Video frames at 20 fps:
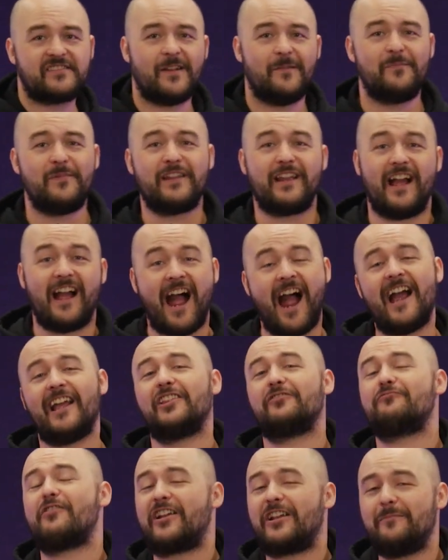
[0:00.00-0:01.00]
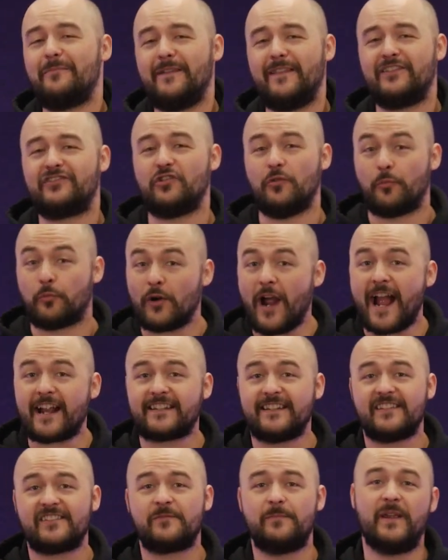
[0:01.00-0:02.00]
something I highly recommend that you
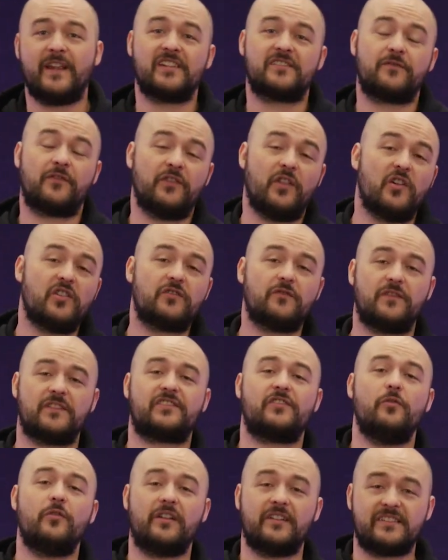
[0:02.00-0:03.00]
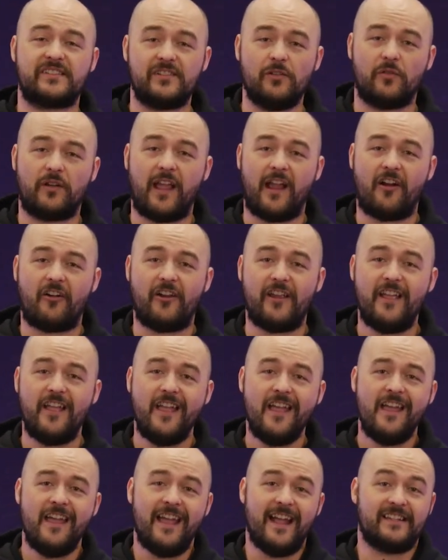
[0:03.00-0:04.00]
practice because for those of us who can still carry,
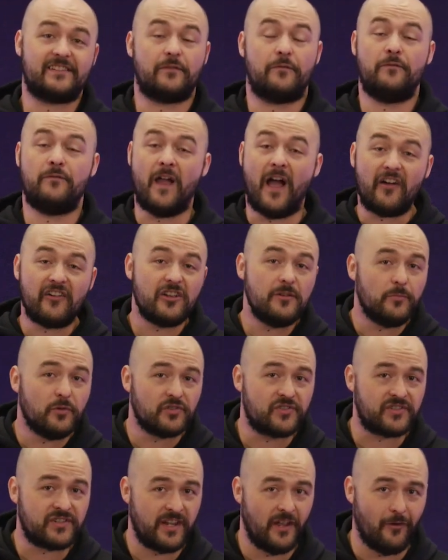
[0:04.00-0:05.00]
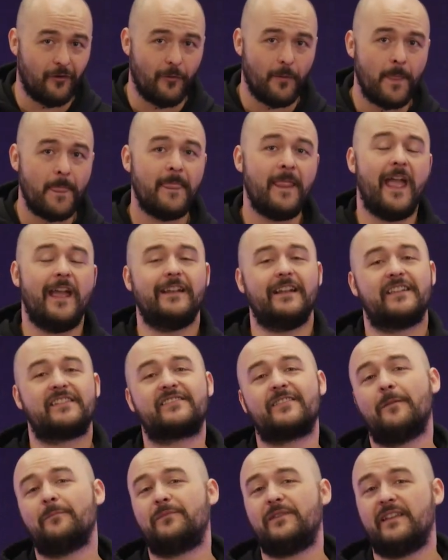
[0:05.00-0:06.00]
it's a valuable skill and it's
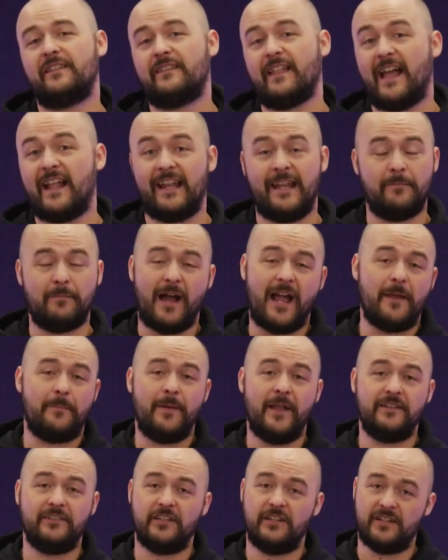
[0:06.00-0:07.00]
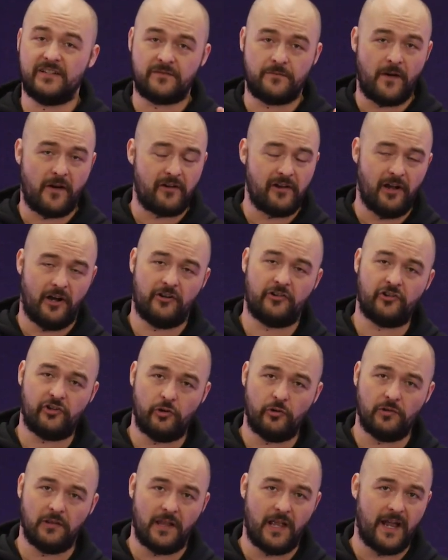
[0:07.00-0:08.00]
something that, in my opinion, is very
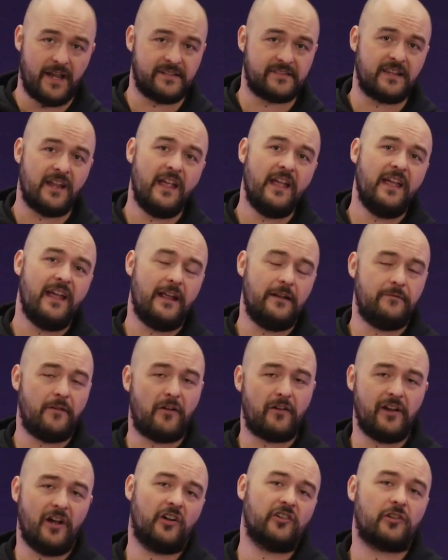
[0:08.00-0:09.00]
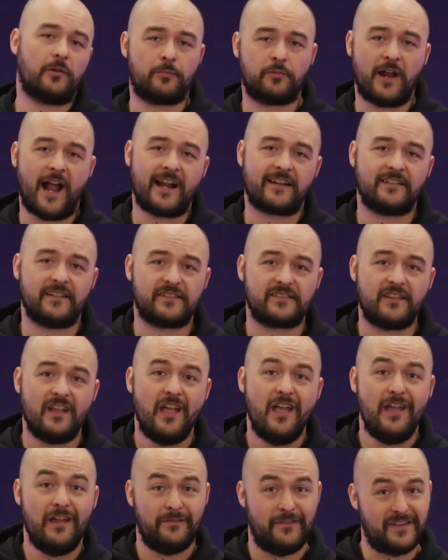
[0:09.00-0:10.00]
underutilized and very underpracticed.
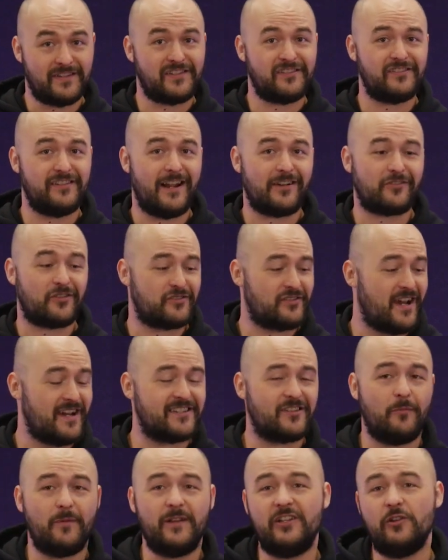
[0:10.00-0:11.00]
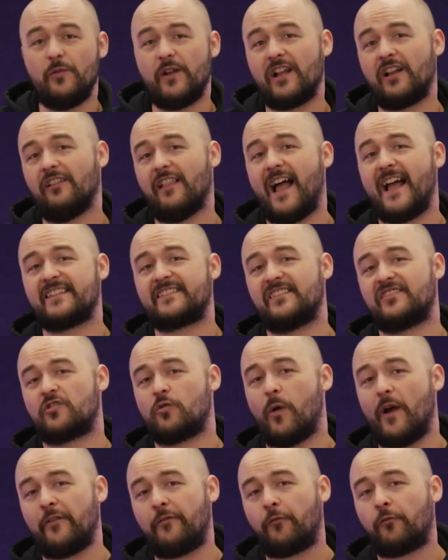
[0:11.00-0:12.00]
This is an exercise that we do in classes
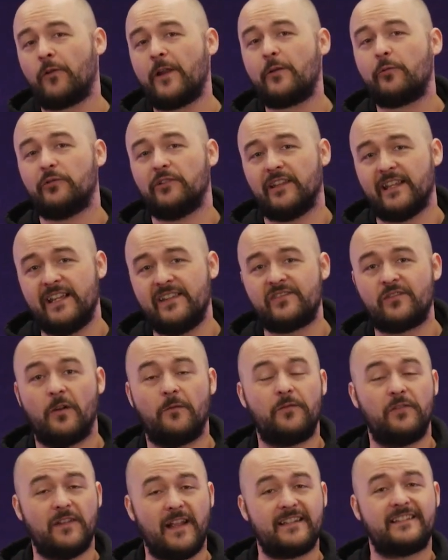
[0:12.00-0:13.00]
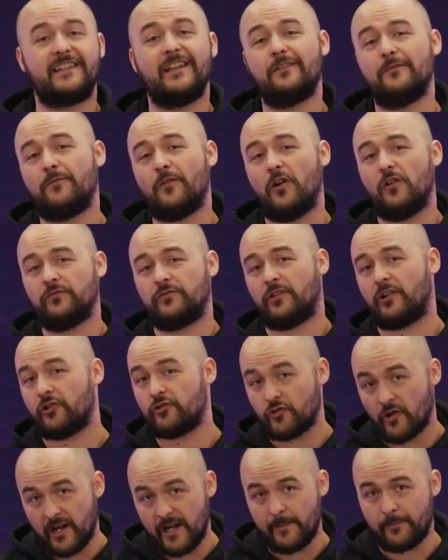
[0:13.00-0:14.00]
quite frequently, so if you'd like to get involved in our
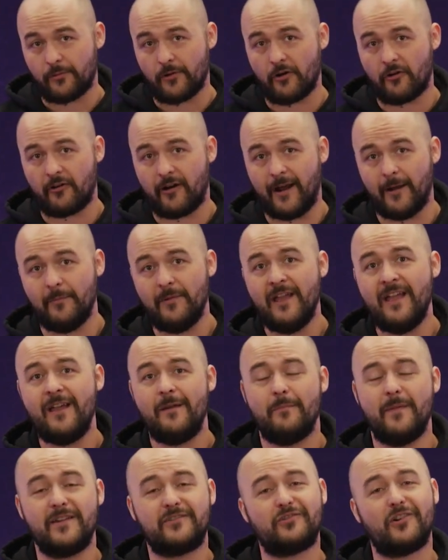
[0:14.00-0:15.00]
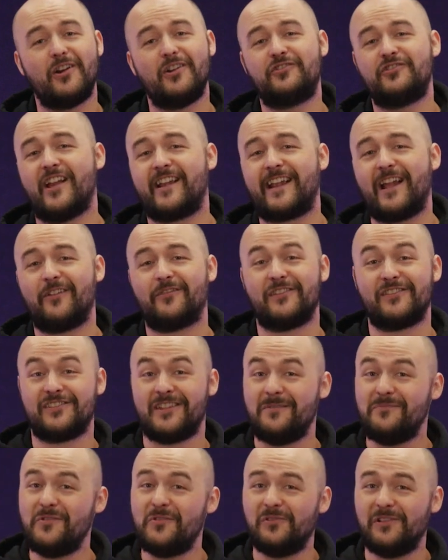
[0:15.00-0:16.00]
training program, make sure you check out the
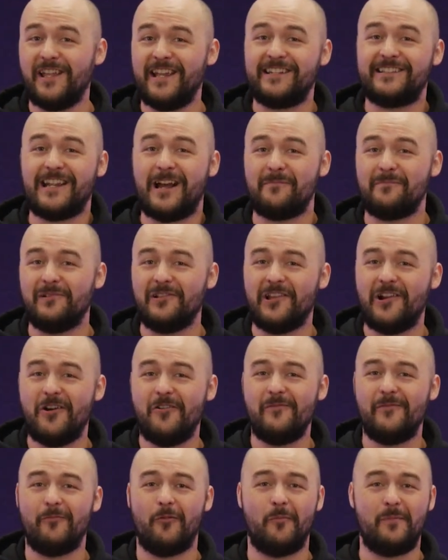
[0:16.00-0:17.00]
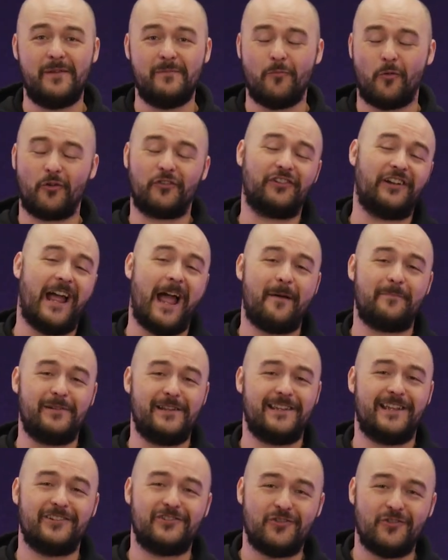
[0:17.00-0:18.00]
Zemu link down below and we'll be more than happy
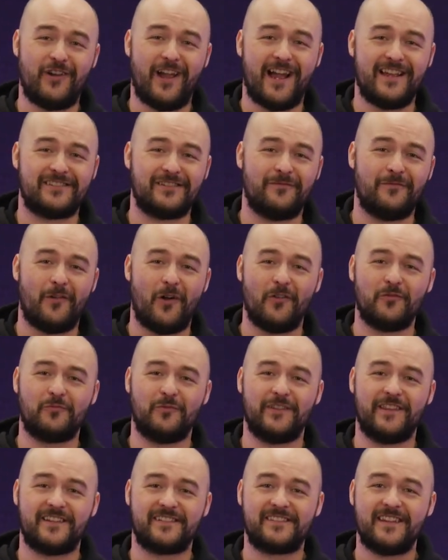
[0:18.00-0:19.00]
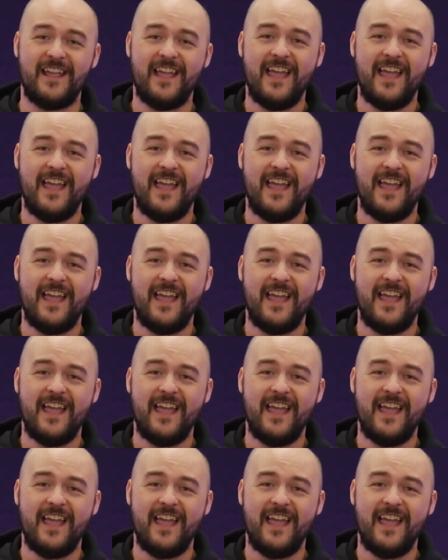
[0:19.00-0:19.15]
to get you guys involved with us.